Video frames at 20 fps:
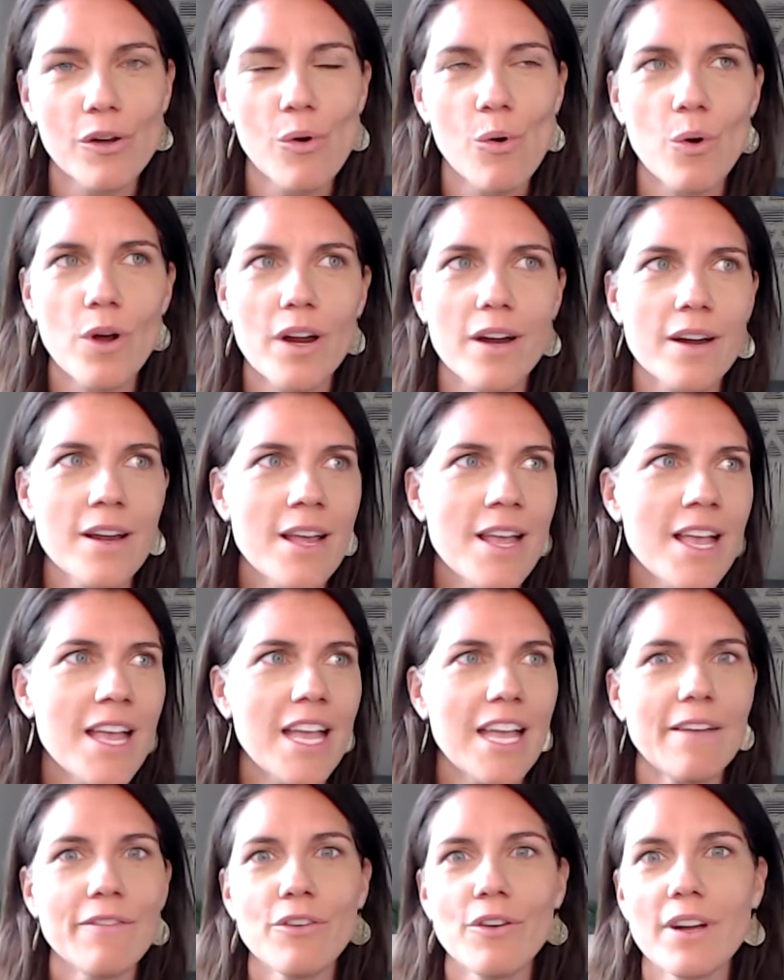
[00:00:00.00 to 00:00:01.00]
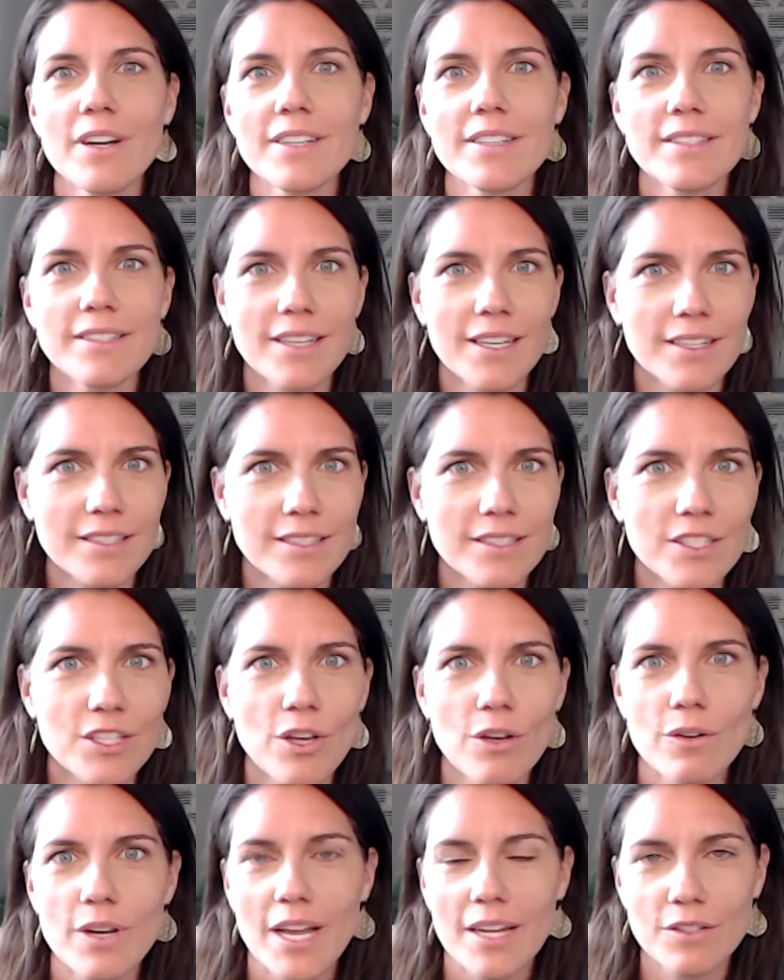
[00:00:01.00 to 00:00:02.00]
Or if you're at a 6, to
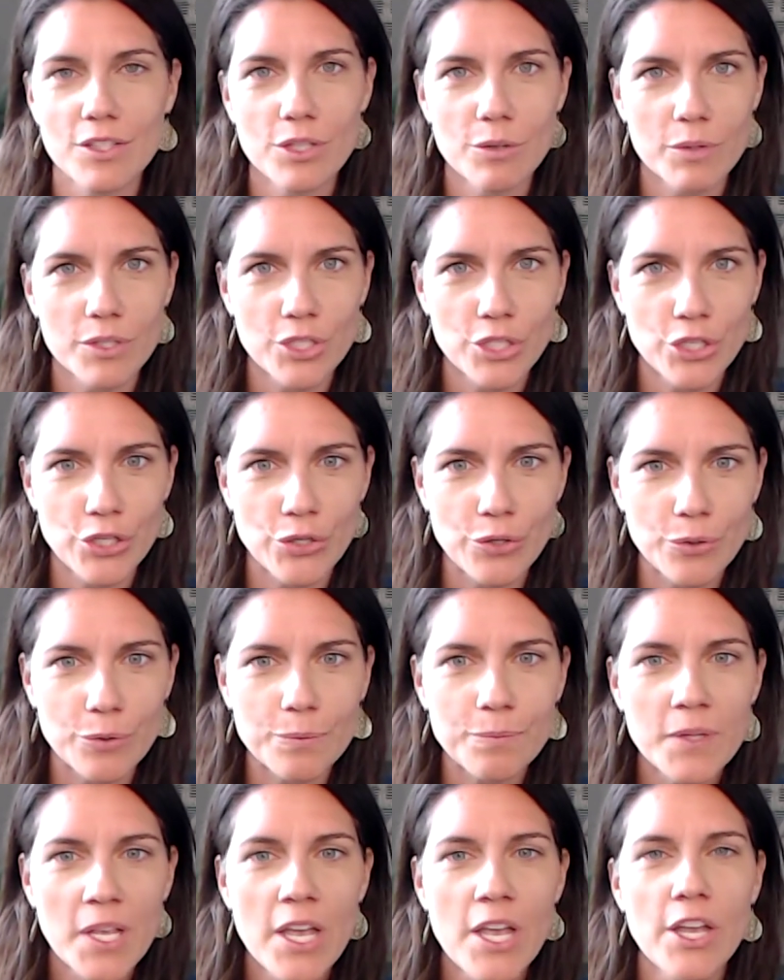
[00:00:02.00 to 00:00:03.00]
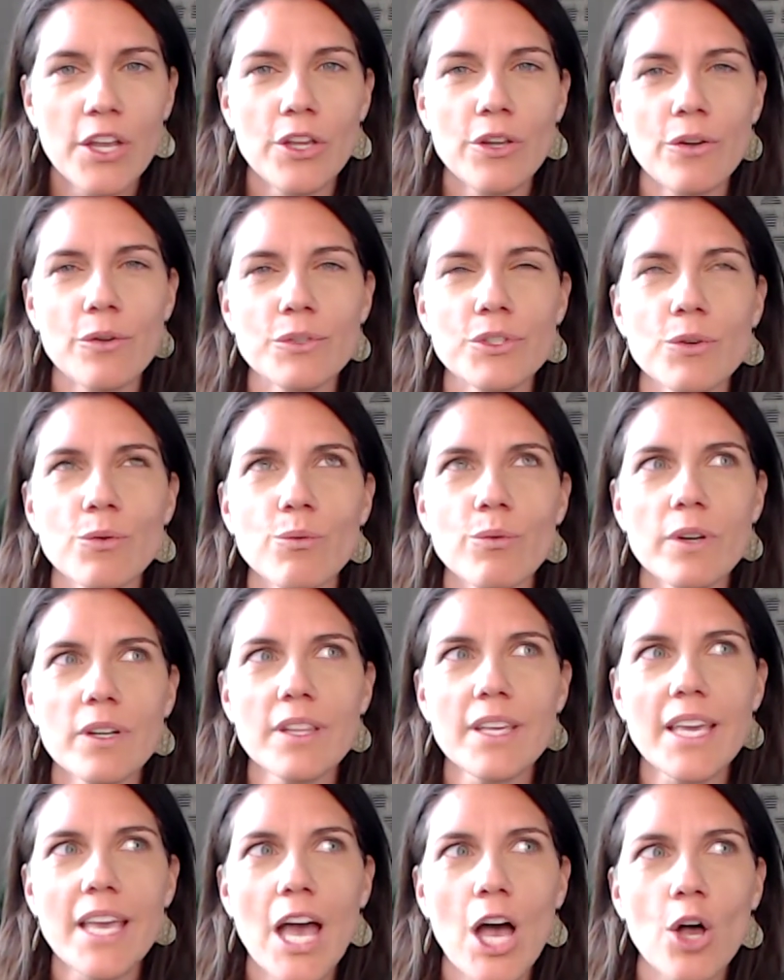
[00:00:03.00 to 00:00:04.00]
go down to a 2, to
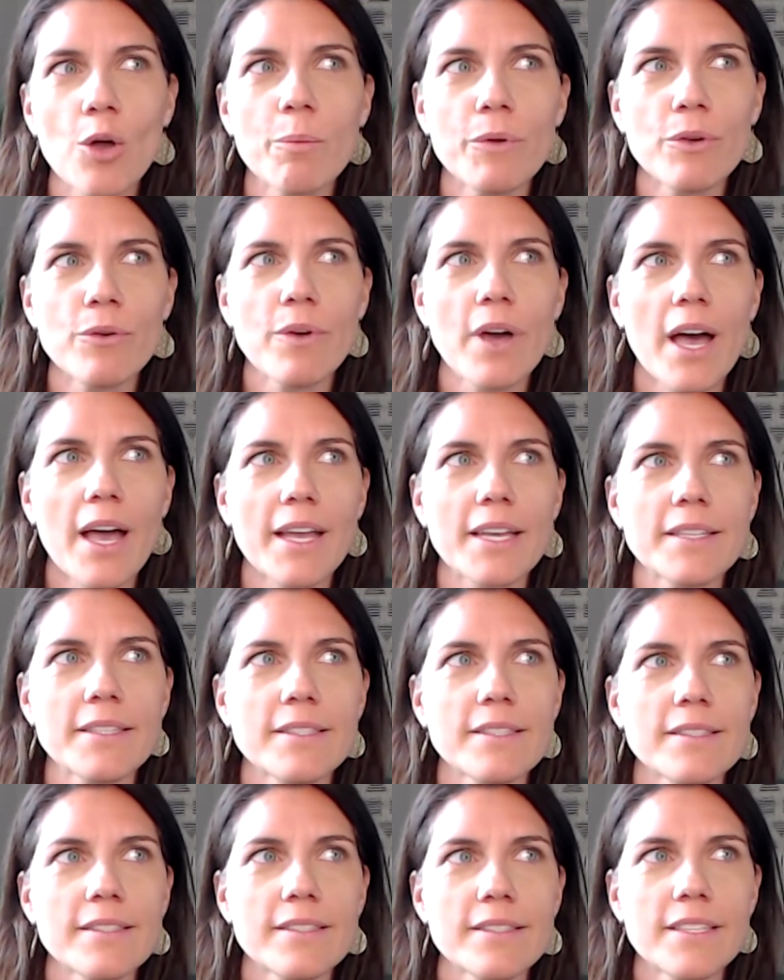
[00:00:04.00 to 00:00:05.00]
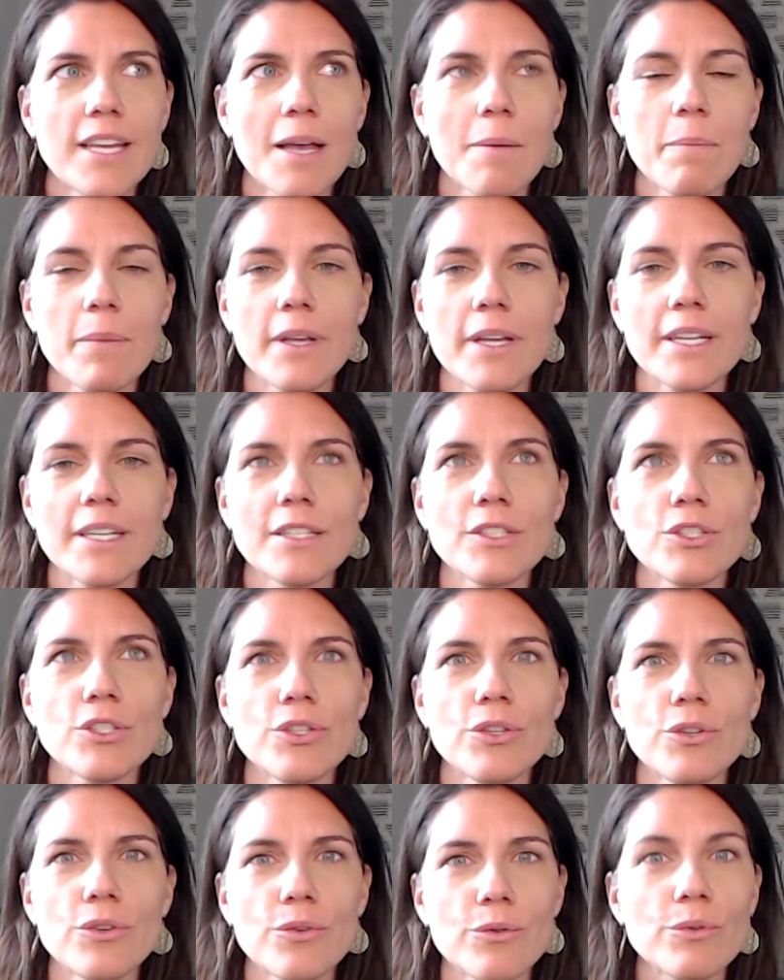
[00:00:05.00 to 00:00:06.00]
really help you guys step
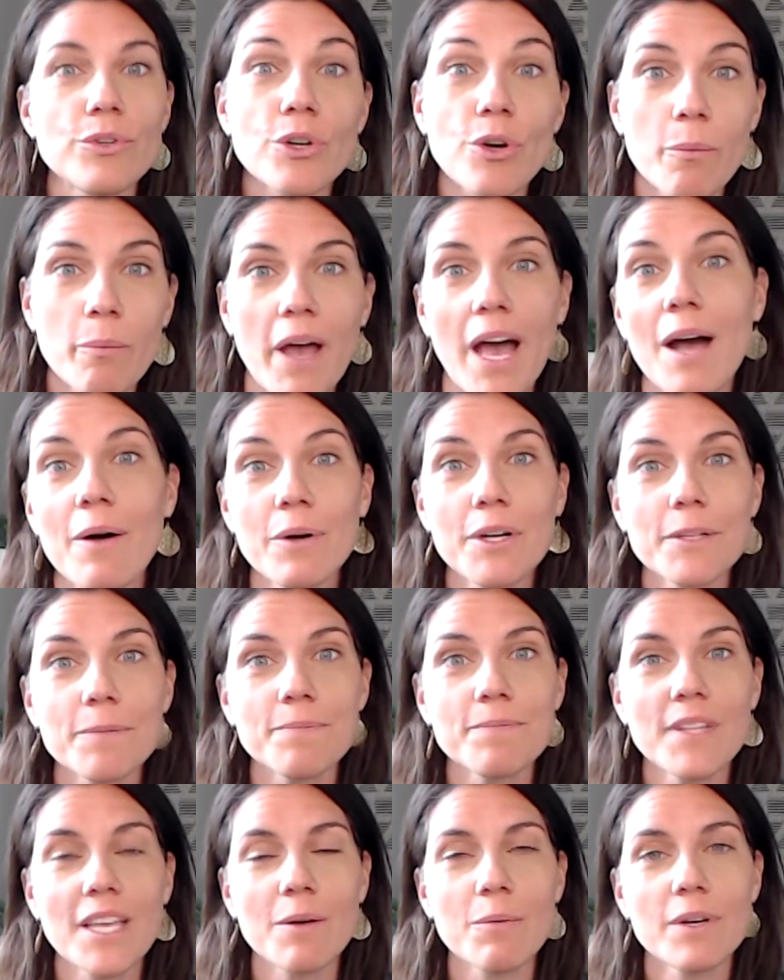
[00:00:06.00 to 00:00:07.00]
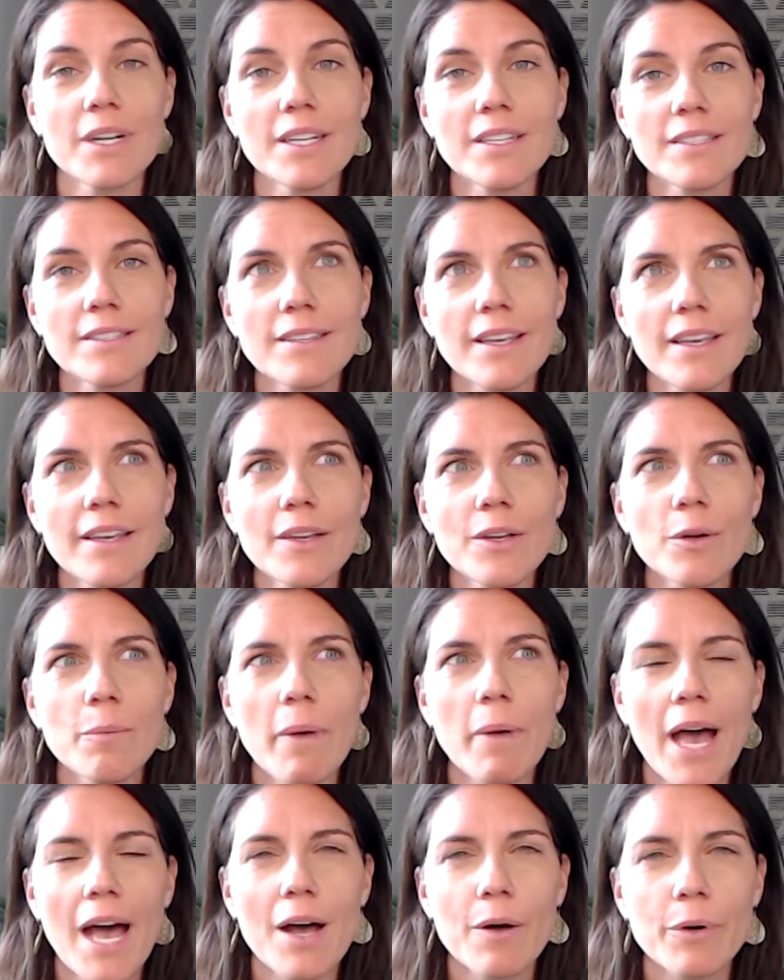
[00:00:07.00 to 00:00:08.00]
into your power. And when I say your
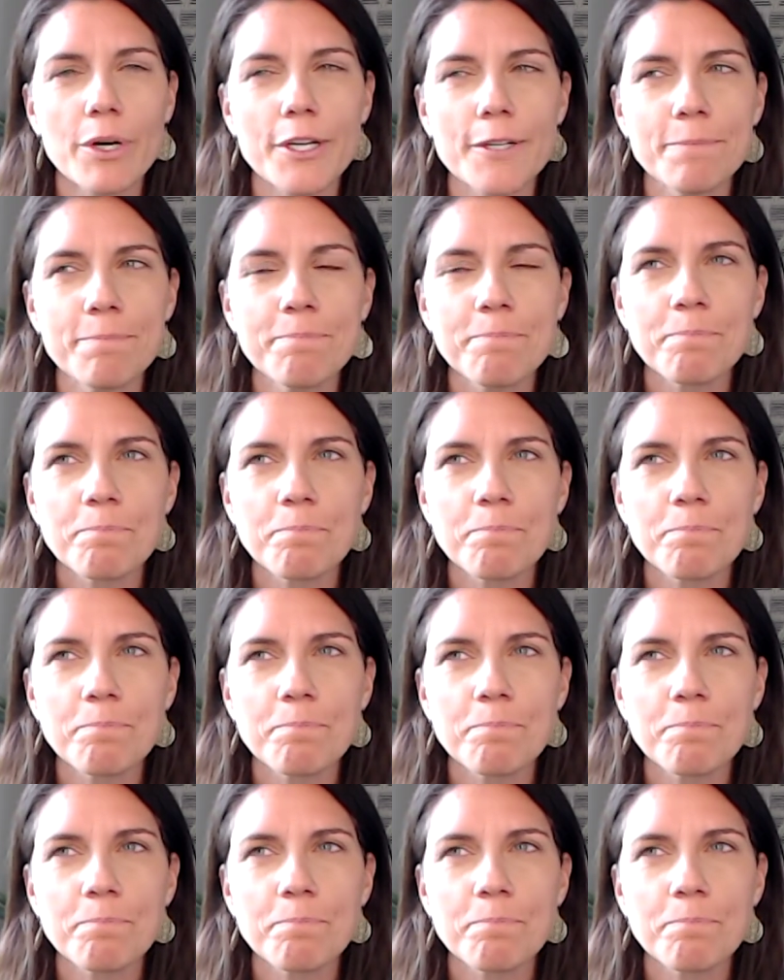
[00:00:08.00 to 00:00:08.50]
power,